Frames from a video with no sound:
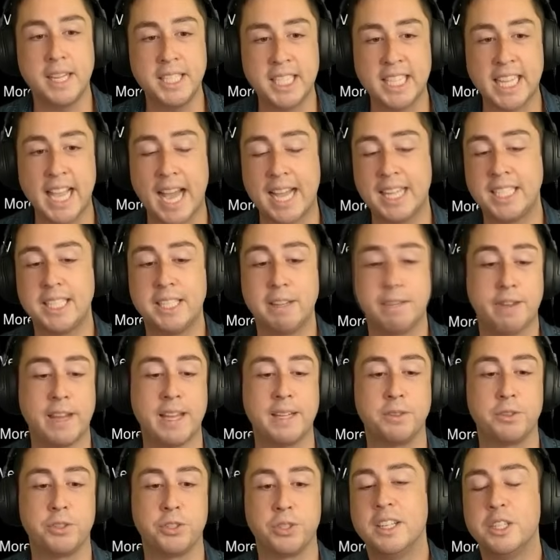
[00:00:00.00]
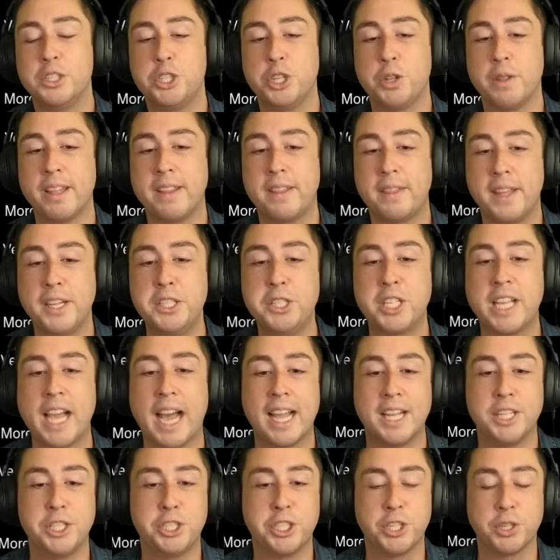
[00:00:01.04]
guy's defense. So then this
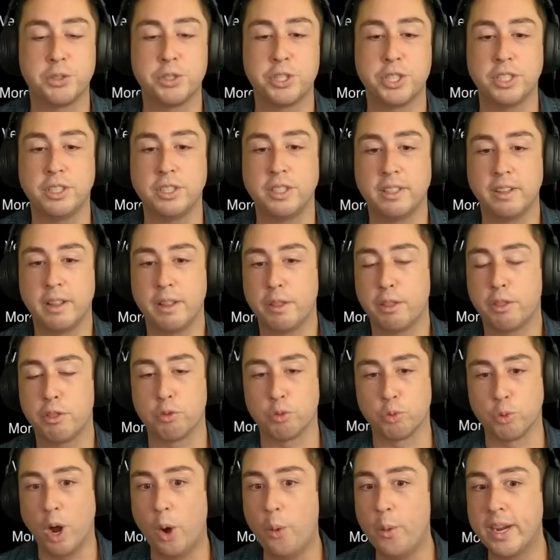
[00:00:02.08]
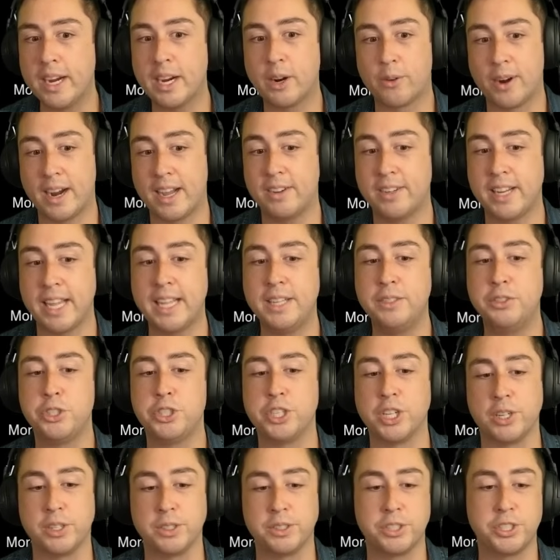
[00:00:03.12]
guy starts throwing around
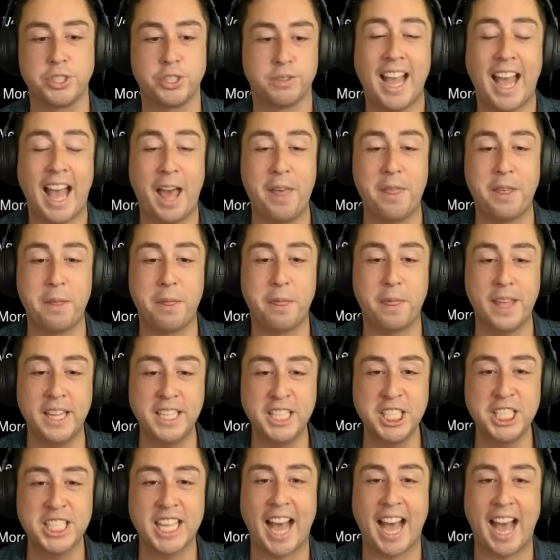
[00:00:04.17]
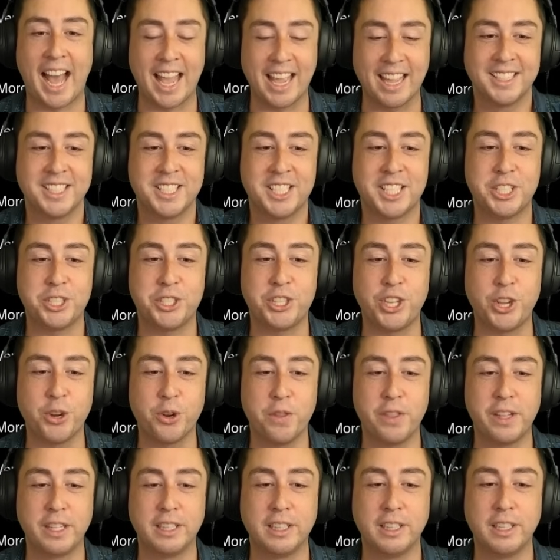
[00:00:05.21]
insults. And then this guy says, you're
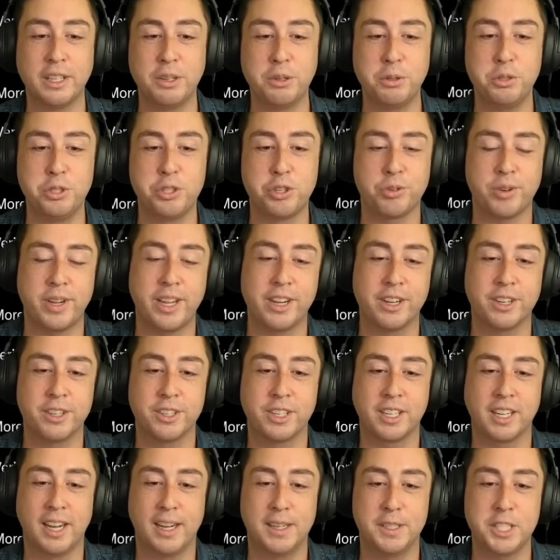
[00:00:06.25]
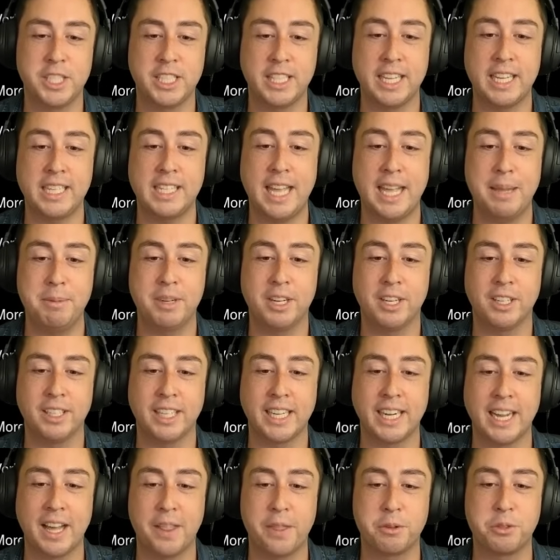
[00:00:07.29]
the loser here, constantly name
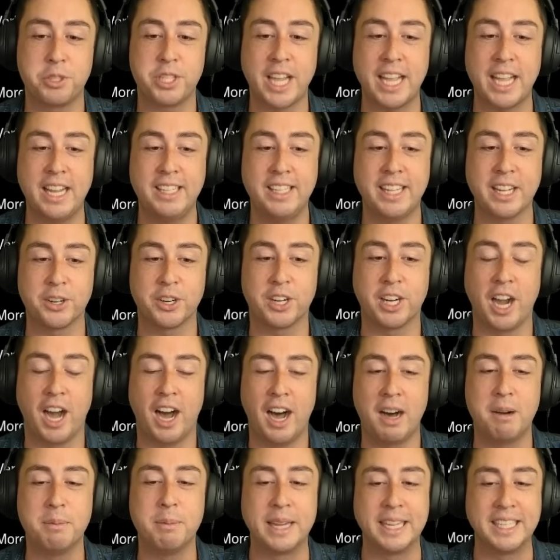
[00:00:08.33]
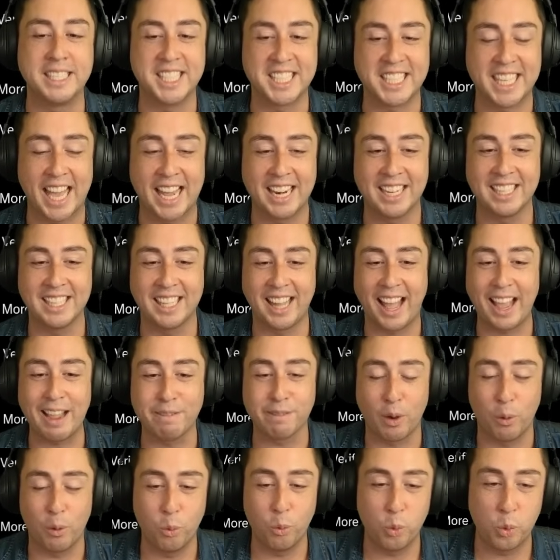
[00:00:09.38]
calling others in their comments, get a life,
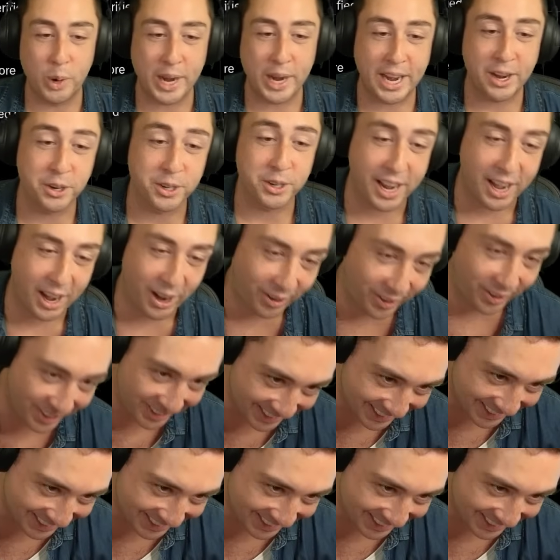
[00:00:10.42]
weirdo.